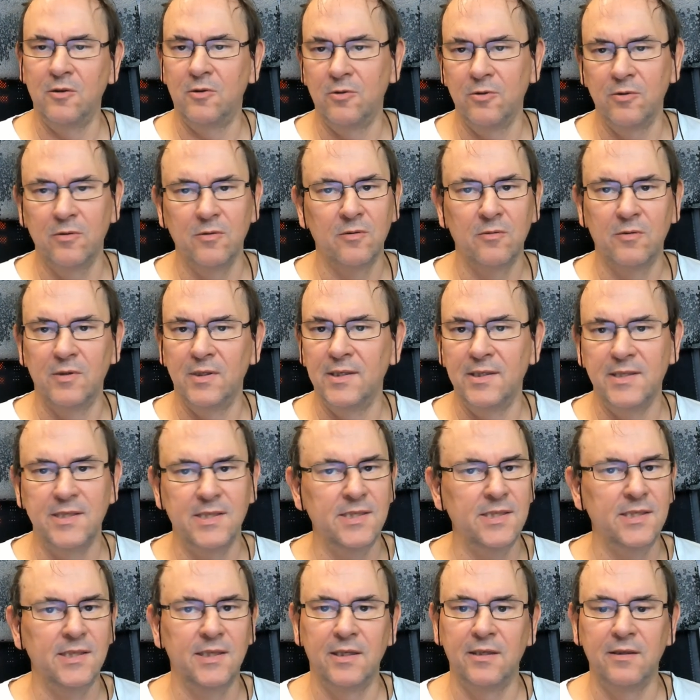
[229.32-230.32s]
you couldn't
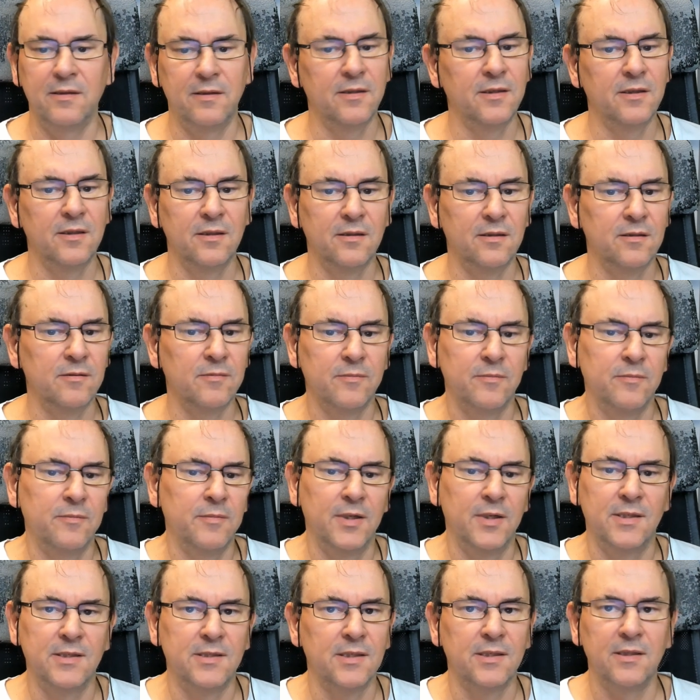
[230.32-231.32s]
really see anything
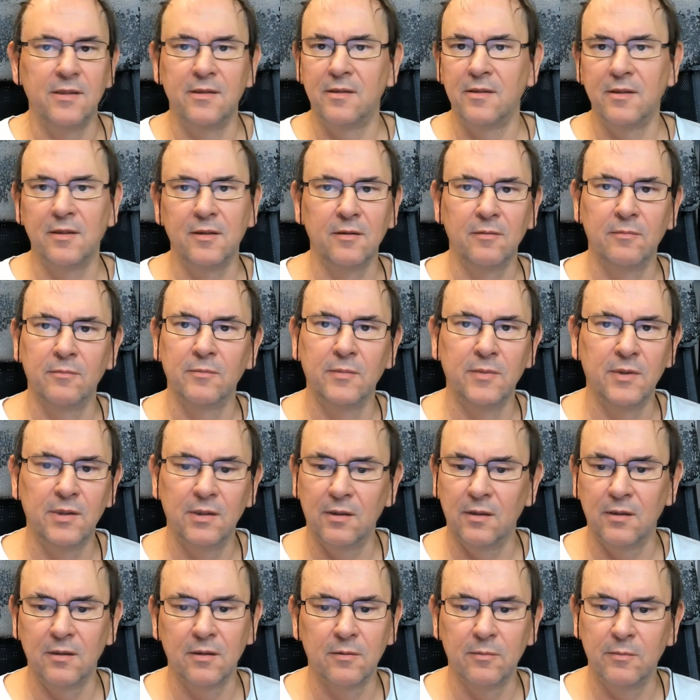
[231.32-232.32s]
that meant anything.
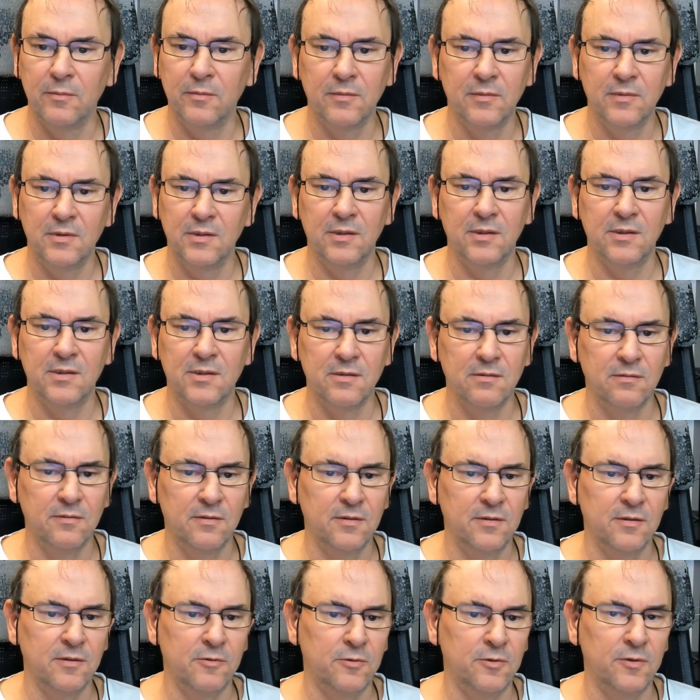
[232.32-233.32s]
Like
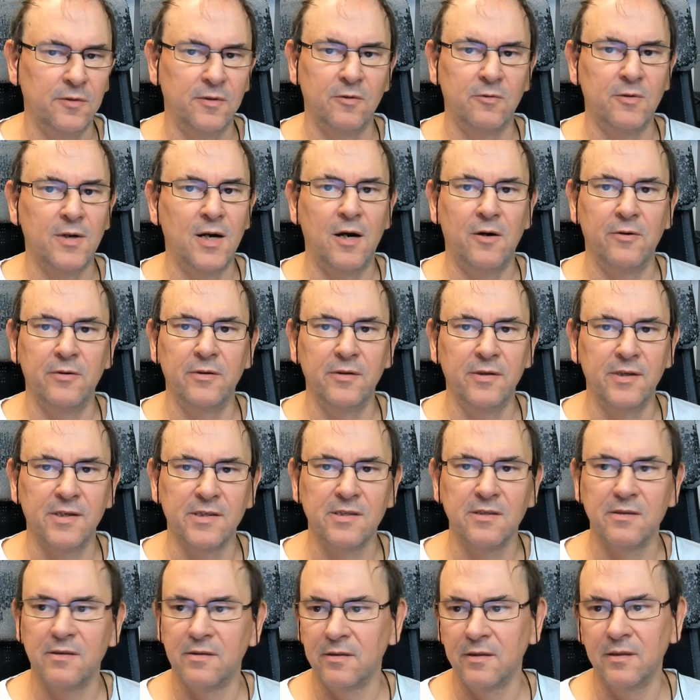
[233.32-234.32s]
it, the, the
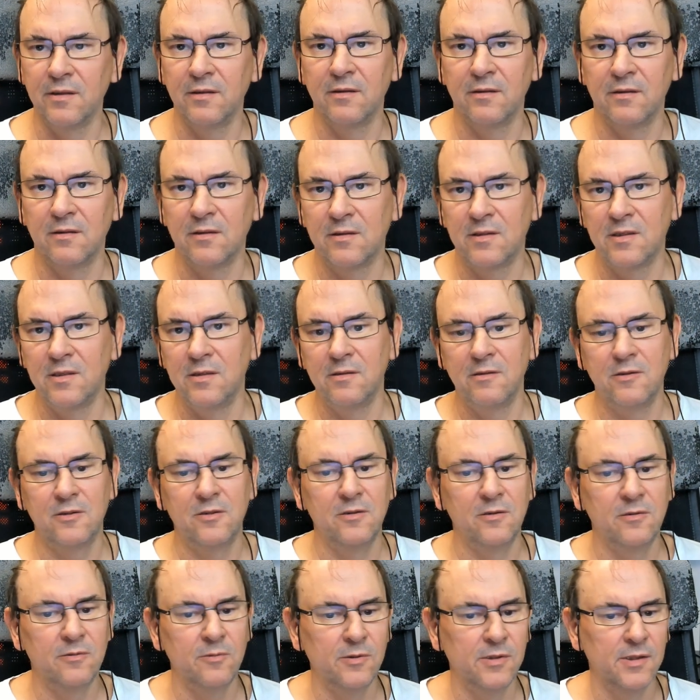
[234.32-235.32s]
router doesn't think that there's
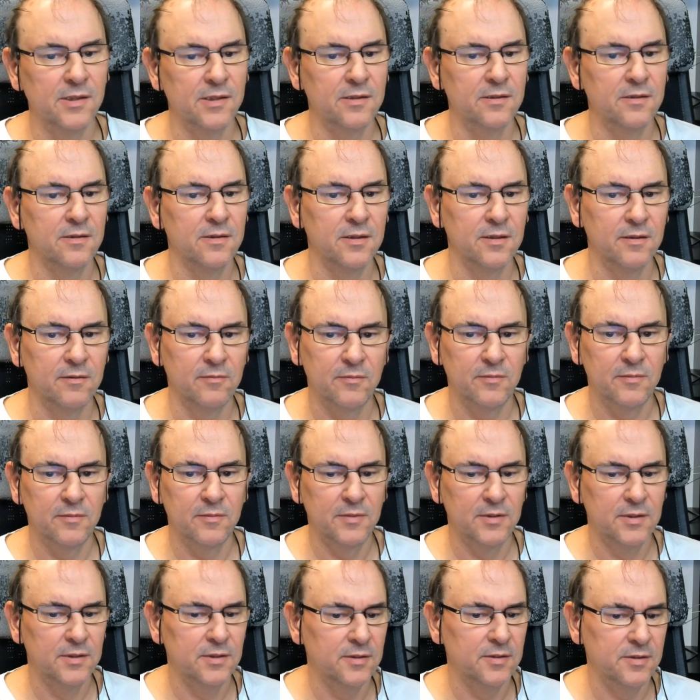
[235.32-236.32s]
an issue with anything
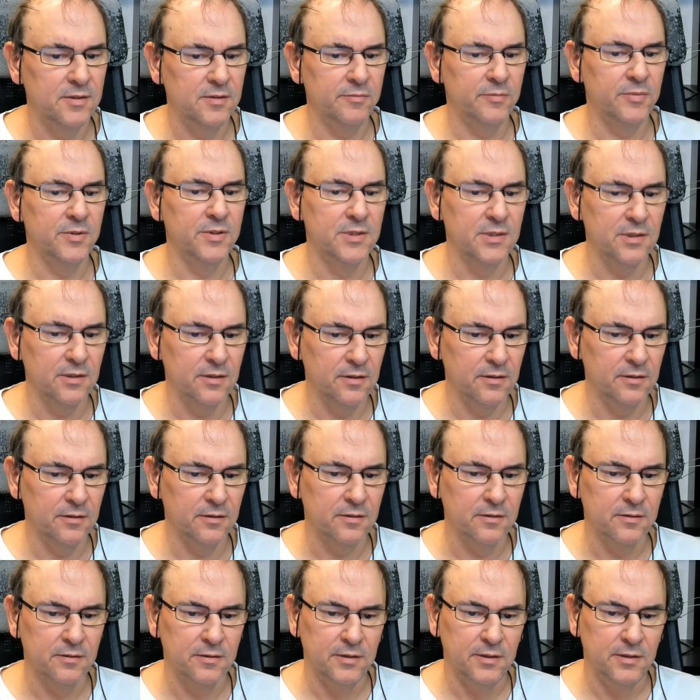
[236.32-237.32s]
in
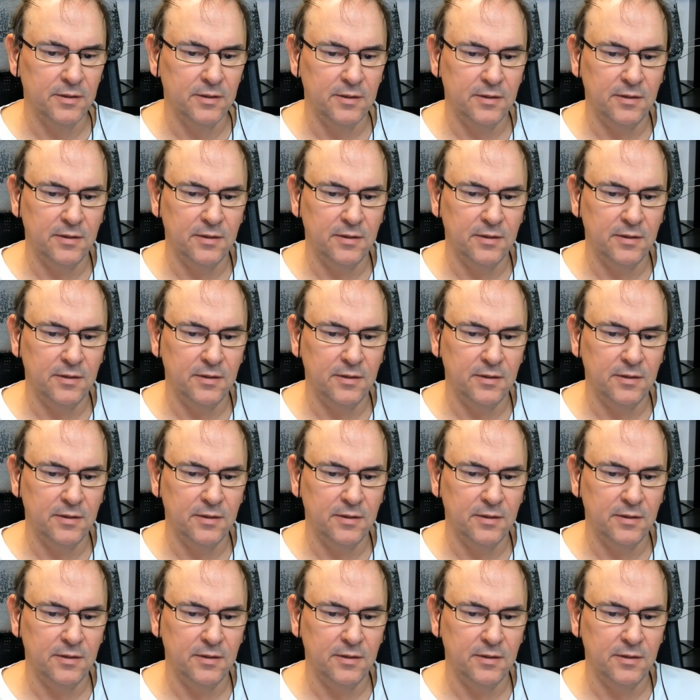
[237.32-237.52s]
particular.